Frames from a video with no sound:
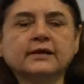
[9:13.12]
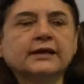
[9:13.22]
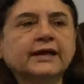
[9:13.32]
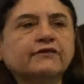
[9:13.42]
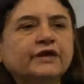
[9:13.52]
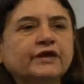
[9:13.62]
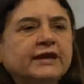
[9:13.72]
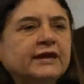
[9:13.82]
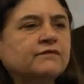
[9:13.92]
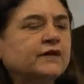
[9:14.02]
If we
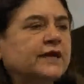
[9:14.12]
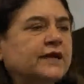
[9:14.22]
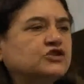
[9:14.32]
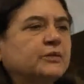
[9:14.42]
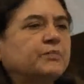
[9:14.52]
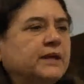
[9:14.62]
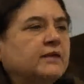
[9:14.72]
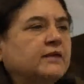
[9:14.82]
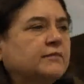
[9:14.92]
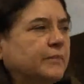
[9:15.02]
leave nature
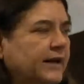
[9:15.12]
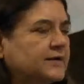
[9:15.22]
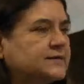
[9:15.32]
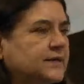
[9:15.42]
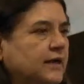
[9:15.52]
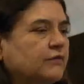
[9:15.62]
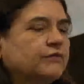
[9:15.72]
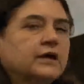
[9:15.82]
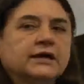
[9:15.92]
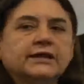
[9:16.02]
be by herself,
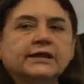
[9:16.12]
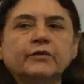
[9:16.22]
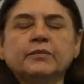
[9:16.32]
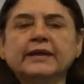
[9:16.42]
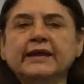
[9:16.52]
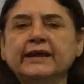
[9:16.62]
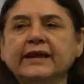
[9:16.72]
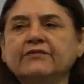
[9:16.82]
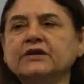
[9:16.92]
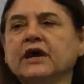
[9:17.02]
there will be
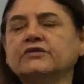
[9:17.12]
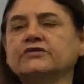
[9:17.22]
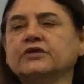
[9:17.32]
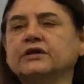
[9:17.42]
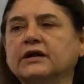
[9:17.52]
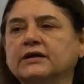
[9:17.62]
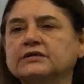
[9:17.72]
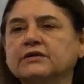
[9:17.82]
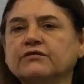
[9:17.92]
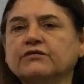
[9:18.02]
1,100
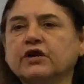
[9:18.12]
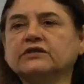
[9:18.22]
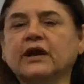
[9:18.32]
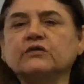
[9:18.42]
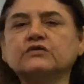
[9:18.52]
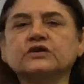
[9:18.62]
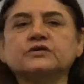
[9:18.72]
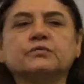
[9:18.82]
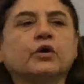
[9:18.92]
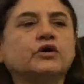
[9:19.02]
girls for 1,000
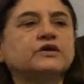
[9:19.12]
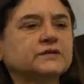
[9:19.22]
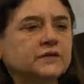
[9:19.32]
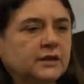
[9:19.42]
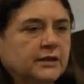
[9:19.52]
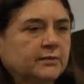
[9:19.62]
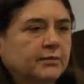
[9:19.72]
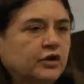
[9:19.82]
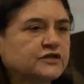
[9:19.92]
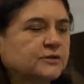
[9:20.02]
boys,
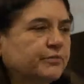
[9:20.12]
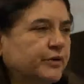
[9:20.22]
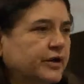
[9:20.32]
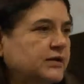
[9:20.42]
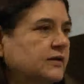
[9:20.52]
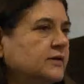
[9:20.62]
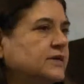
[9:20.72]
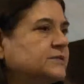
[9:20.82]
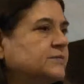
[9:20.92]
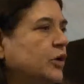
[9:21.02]
because the breeder
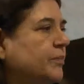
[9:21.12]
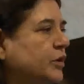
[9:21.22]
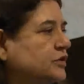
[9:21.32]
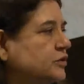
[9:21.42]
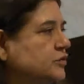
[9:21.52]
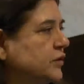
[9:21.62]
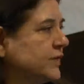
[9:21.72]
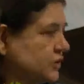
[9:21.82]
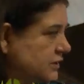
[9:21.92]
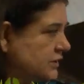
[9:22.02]
is more important to
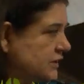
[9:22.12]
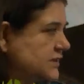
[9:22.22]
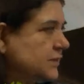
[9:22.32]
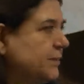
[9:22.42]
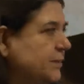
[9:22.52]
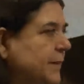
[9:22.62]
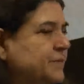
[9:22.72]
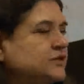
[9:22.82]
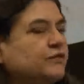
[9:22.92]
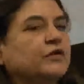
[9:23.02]
nature, since the
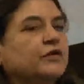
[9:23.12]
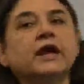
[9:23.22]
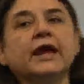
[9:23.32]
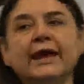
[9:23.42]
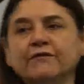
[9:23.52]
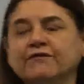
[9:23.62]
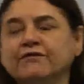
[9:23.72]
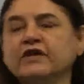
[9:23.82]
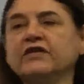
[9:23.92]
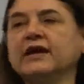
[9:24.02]
purpose of
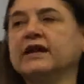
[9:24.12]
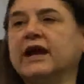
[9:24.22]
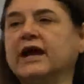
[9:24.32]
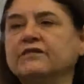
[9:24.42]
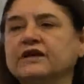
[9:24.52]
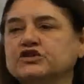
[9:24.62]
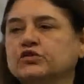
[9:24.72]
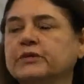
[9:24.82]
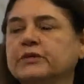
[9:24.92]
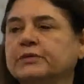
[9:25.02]
everything in life is to
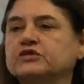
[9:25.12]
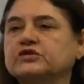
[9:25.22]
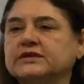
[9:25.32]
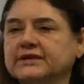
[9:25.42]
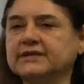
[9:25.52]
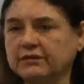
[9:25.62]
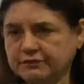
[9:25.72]
reproduce itself.